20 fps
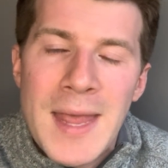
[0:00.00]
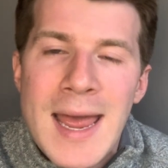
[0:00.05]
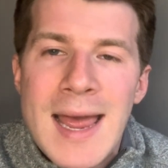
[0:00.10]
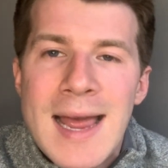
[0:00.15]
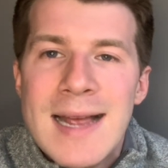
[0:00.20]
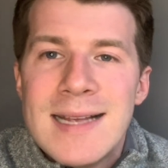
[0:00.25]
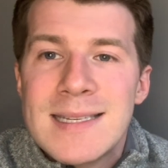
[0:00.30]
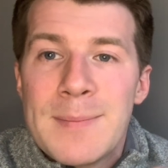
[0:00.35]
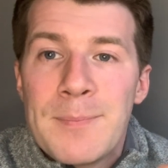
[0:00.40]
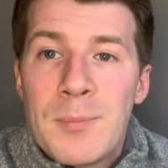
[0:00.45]

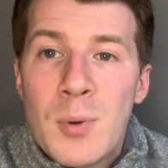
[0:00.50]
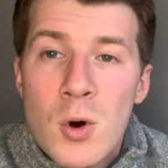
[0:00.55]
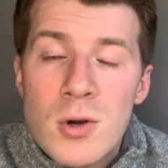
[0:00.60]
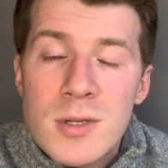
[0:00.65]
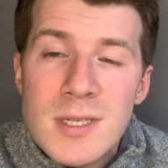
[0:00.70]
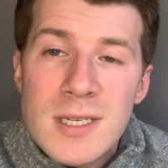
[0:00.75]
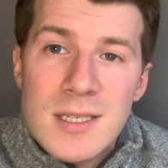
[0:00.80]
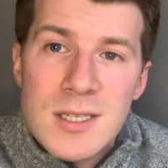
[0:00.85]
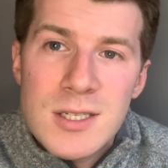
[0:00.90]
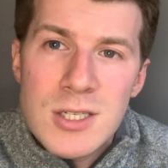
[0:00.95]
It's
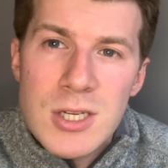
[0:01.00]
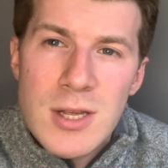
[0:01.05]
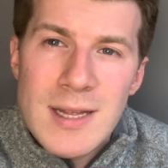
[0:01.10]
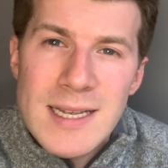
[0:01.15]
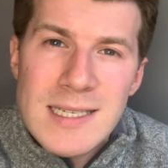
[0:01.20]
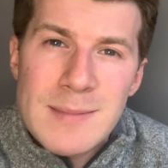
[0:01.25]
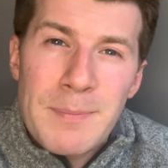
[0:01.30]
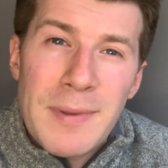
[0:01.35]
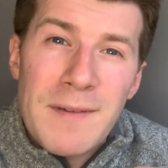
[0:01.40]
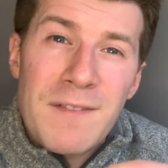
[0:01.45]
important to do
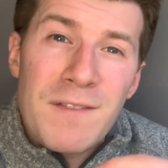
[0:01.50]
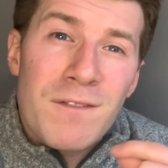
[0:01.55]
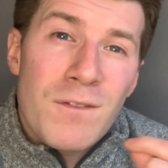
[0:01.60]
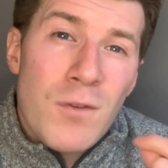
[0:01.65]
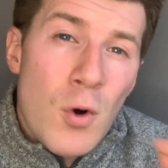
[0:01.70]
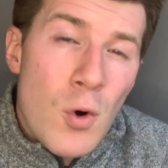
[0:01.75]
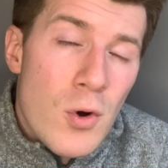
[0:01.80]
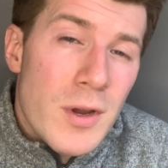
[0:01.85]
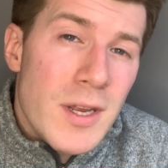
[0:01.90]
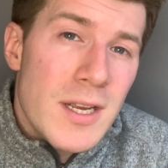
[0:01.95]
this
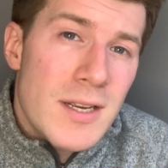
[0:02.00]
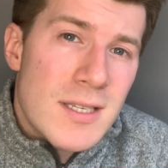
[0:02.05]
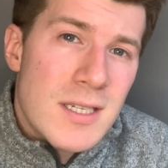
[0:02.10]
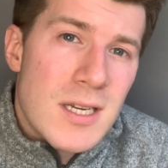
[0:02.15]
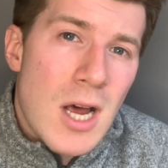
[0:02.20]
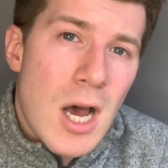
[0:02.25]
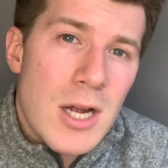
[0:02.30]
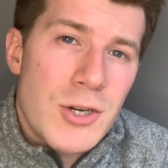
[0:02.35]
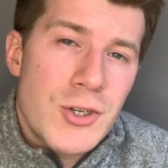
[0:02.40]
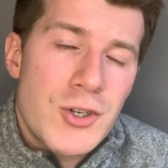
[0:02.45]
before you
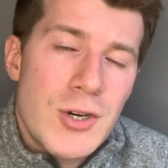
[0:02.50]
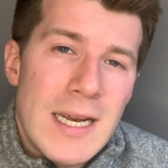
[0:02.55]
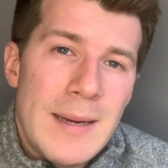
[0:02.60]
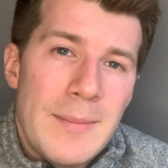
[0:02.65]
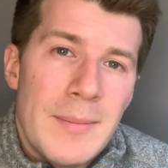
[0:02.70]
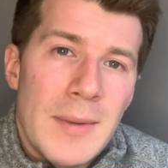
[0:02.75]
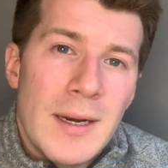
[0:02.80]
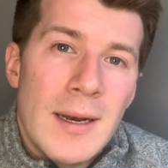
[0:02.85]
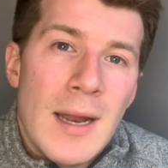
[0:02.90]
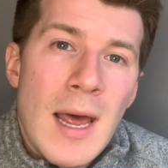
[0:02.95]
start
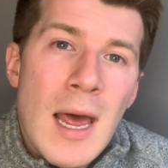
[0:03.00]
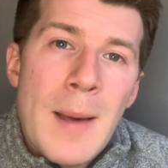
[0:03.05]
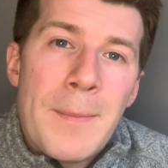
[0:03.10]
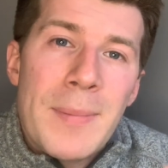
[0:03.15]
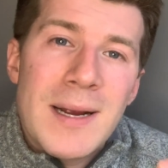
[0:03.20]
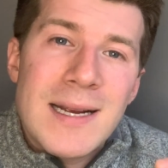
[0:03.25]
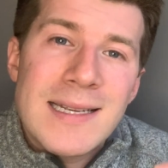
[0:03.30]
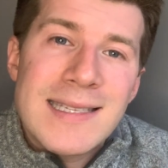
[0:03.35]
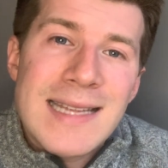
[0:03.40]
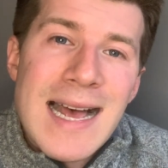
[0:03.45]
treatment
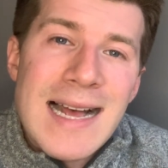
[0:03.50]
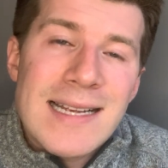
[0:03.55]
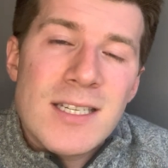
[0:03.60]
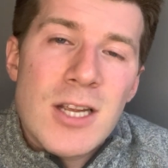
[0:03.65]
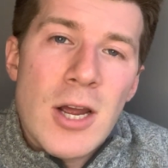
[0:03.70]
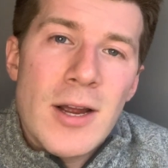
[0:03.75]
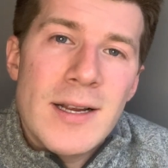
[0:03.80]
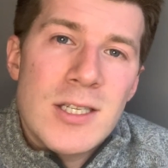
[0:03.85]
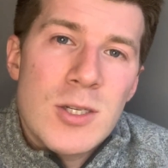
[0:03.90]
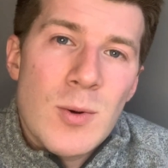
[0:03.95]
because that's
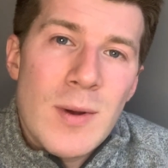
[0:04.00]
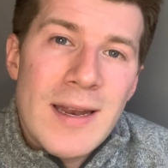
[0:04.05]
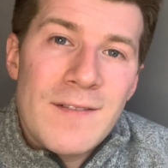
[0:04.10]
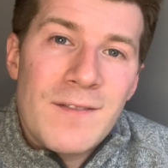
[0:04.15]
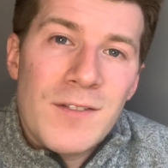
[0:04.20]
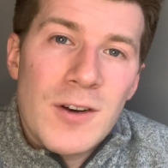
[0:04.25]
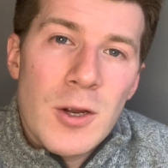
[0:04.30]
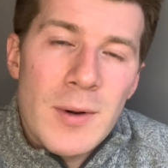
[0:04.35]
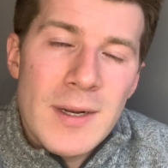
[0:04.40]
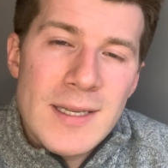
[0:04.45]
going to
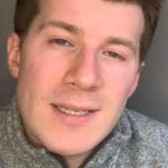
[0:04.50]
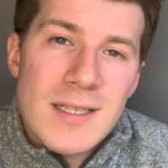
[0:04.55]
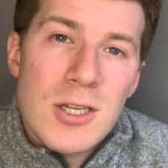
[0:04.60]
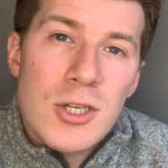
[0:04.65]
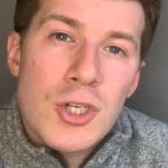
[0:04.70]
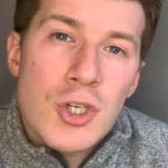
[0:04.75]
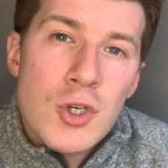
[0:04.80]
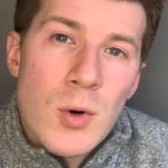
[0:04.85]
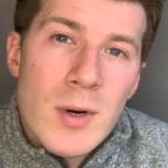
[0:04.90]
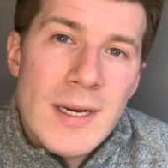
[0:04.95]
influence the
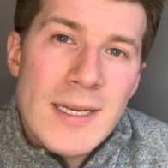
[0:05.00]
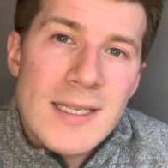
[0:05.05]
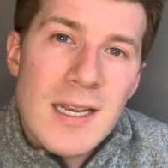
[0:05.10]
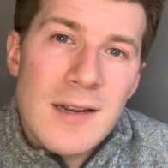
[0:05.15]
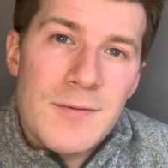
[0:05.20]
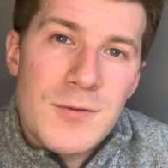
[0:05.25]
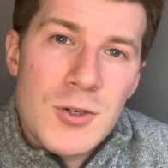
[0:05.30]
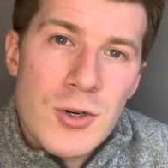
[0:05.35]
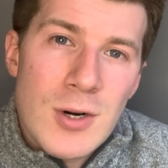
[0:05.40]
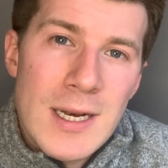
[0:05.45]
choice
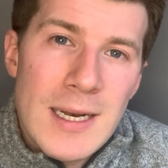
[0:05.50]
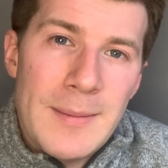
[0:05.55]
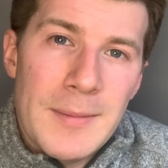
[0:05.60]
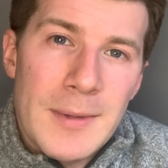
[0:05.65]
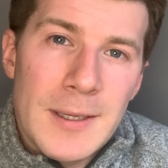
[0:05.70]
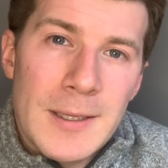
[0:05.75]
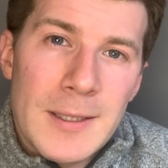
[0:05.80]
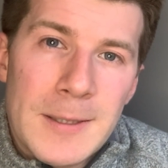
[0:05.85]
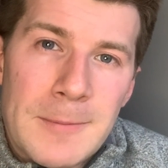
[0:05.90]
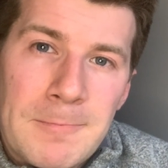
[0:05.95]
of
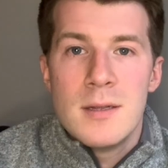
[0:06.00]
treatment.